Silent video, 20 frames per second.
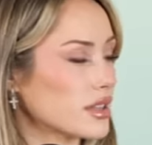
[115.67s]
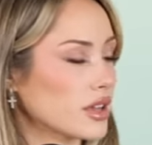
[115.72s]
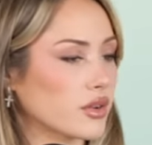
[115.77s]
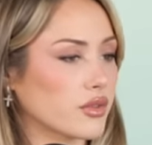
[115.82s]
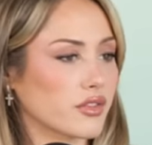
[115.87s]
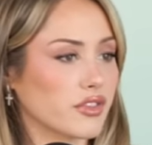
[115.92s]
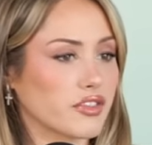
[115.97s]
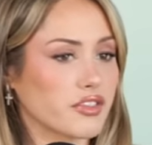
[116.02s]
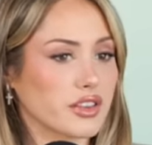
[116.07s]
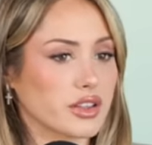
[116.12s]
I
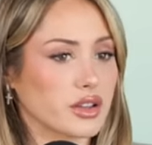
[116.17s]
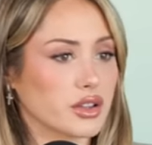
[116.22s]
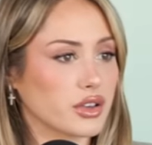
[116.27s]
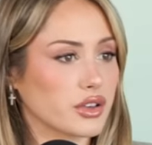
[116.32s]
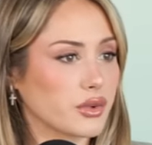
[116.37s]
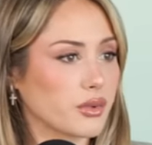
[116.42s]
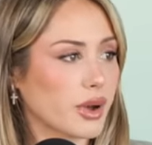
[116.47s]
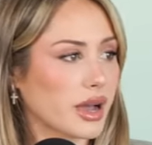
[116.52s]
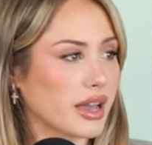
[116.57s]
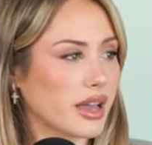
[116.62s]
don't feel
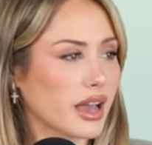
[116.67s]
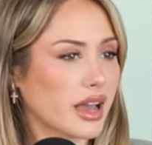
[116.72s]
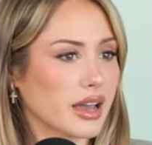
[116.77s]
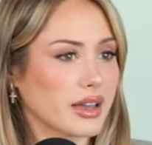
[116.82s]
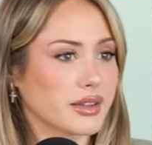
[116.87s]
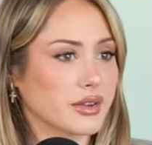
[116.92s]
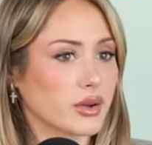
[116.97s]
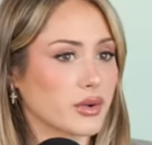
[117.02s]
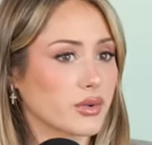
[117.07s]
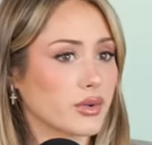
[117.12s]
you. I,
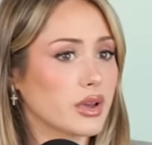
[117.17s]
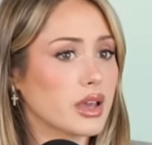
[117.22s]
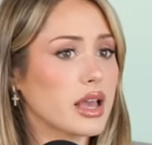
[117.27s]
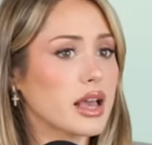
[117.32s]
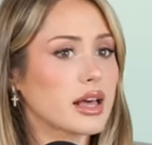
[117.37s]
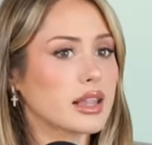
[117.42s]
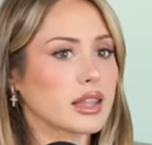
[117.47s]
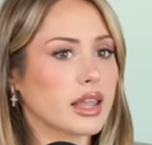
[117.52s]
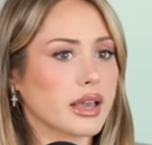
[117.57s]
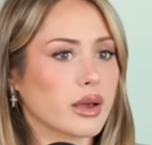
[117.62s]
I don't,
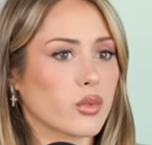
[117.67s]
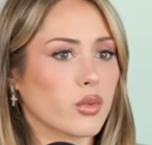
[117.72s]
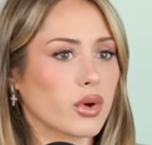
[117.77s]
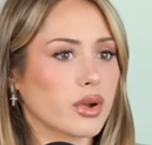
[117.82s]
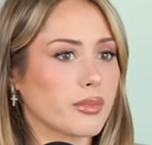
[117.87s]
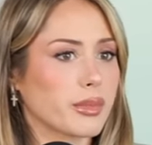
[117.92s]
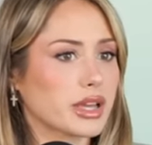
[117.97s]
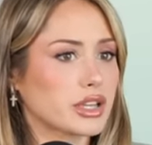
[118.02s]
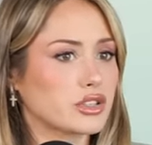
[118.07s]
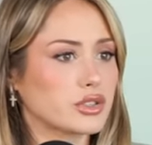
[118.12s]
like,
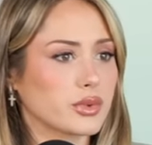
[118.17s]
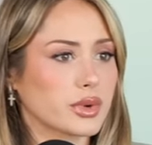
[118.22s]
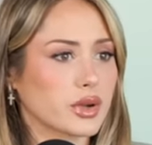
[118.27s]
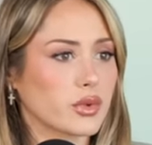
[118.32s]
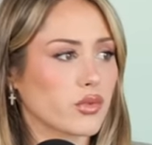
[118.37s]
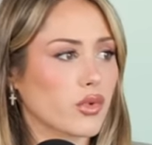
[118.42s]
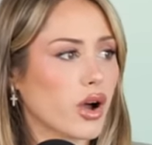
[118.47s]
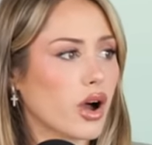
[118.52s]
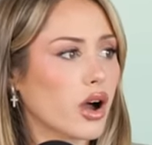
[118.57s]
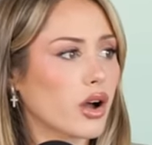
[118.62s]
what am I
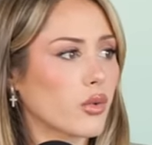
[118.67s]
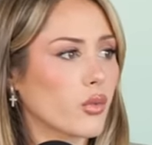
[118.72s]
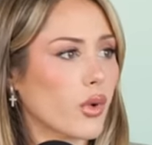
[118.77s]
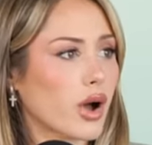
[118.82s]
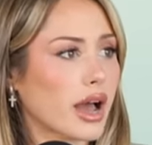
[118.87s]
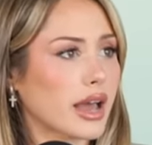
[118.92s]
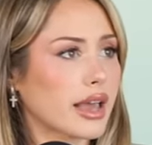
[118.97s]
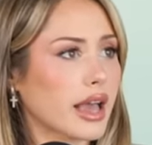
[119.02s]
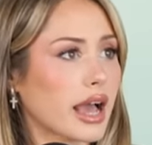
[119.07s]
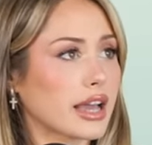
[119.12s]
doing wrong?
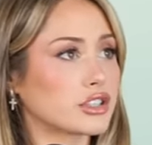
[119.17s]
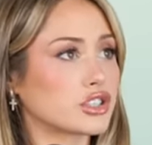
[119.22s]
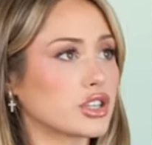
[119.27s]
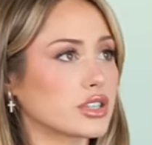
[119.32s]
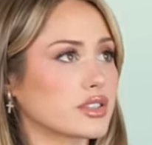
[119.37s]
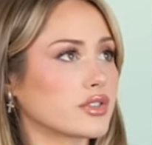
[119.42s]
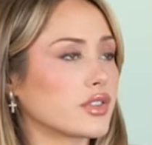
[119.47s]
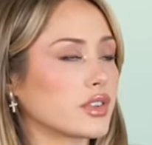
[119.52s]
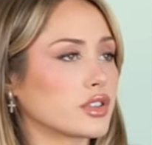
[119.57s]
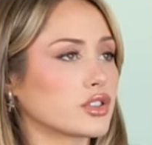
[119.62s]
Why? I
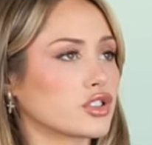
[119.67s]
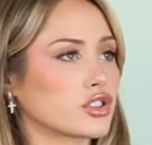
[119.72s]
just feel